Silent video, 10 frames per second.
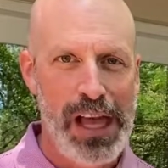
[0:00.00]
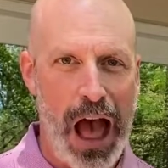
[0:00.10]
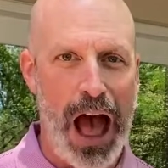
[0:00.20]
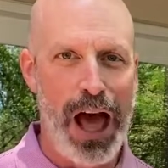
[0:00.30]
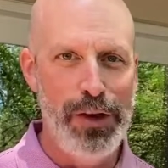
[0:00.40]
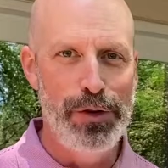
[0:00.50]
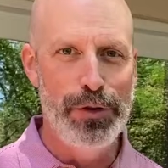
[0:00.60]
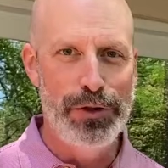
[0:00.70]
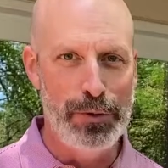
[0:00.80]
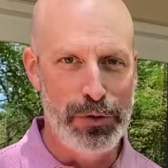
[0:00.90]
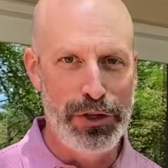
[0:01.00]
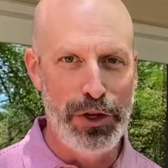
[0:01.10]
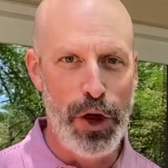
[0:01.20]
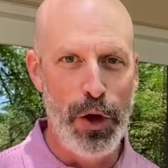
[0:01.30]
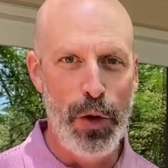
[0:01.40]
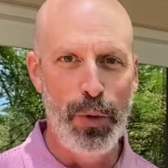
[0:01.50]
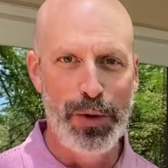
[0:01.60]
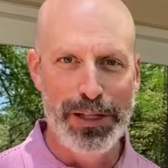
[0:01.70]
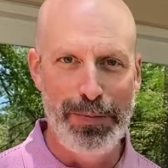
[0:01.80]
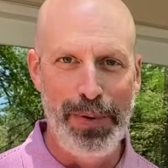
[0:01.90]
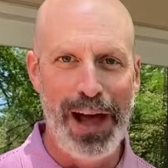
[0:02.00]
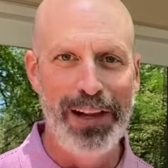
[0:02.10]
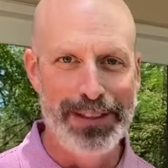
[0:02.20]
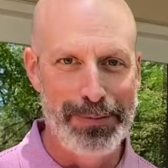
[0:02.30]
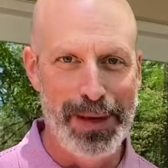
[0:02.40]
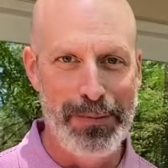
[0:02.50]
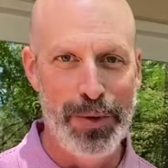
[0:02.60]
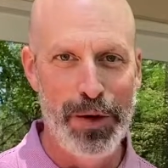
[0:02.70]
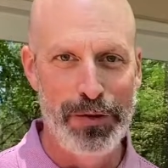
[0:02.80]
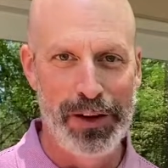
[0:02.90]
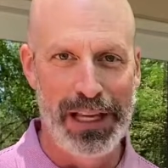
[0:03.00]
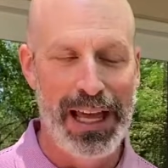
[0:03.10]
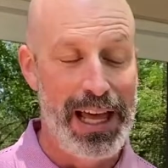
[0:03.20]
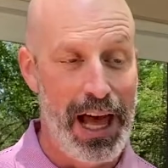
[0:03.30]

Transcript: I knew some snow was about to be moving.